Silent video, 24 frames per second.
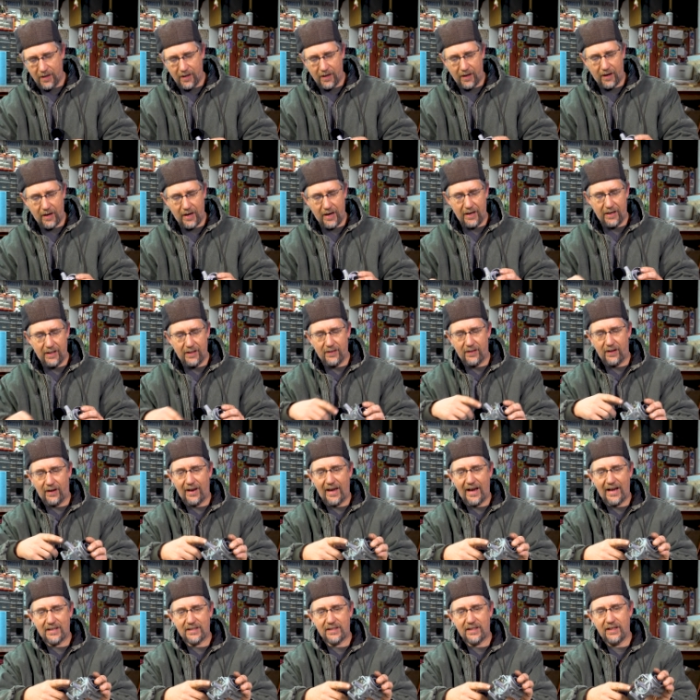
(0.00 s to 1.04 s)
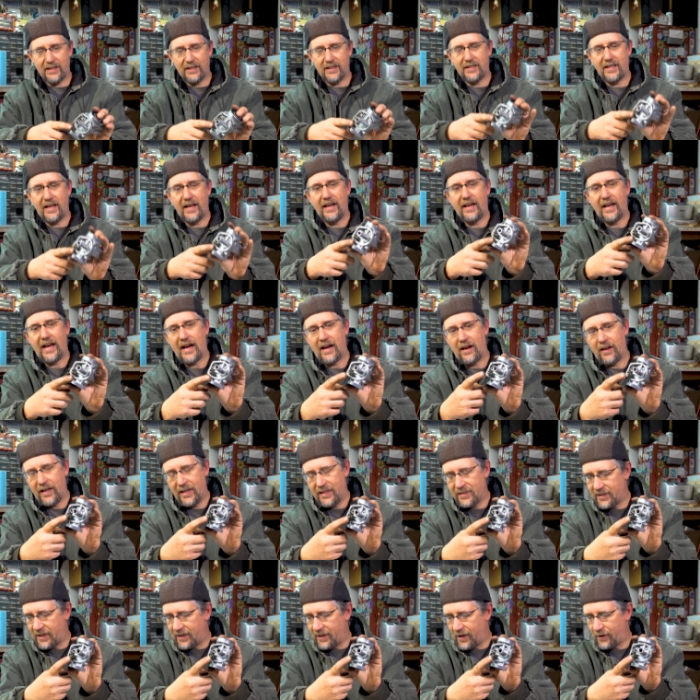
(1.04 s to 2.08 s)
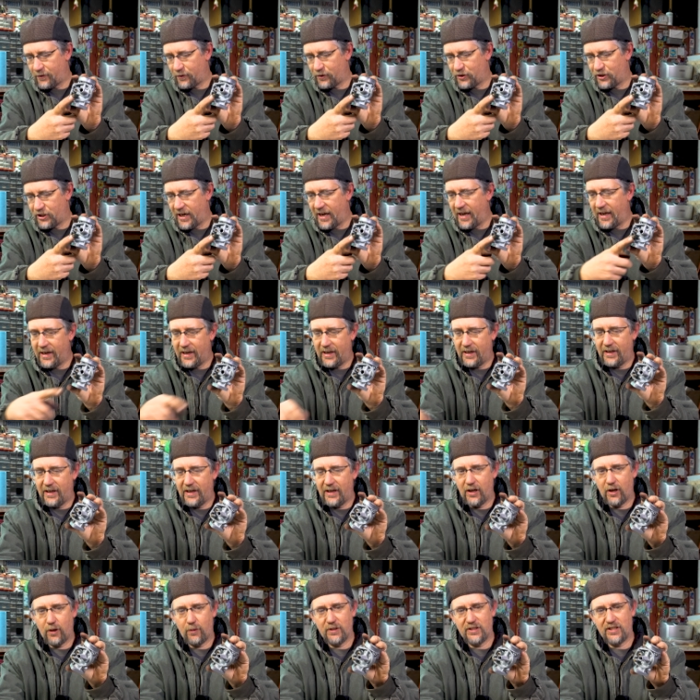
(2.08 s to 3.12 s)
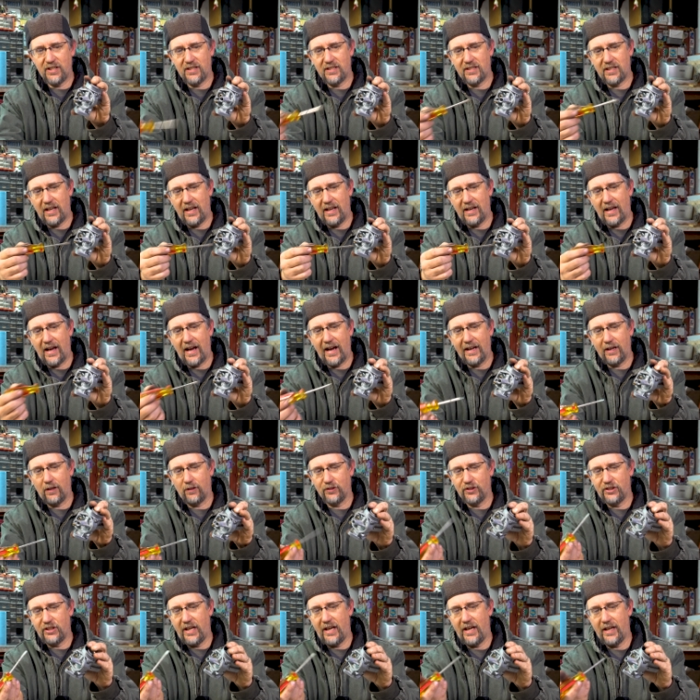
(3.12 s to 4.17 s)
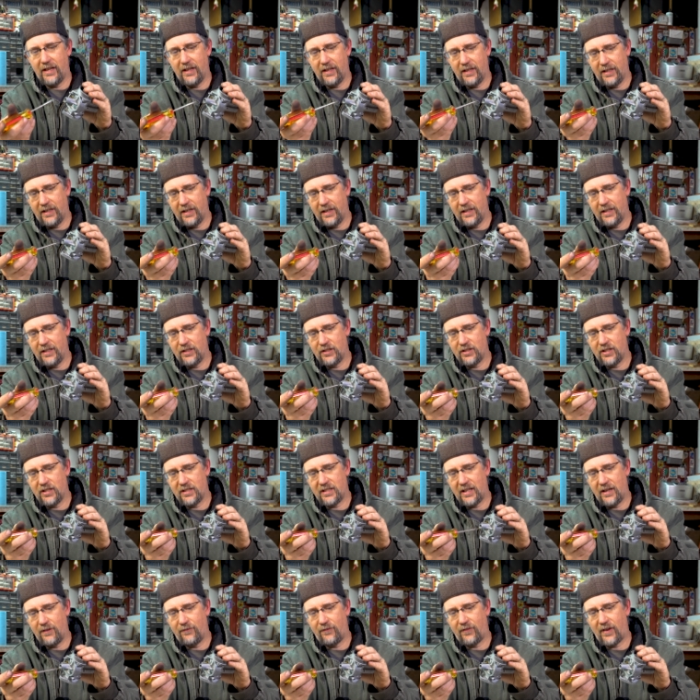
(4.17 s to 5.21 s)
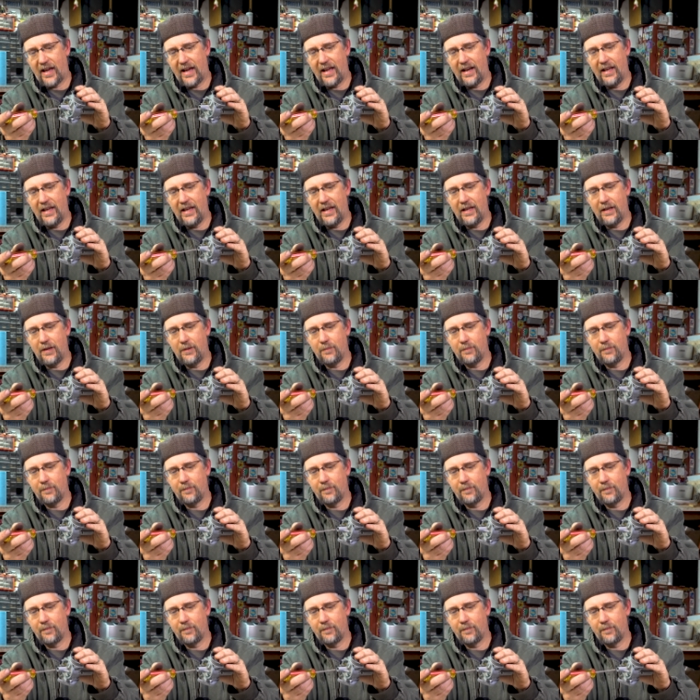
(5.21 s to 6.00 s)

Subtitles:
All right, the last thing to take out is another jet in here, which is an idle jet. Again, it's just a flathead.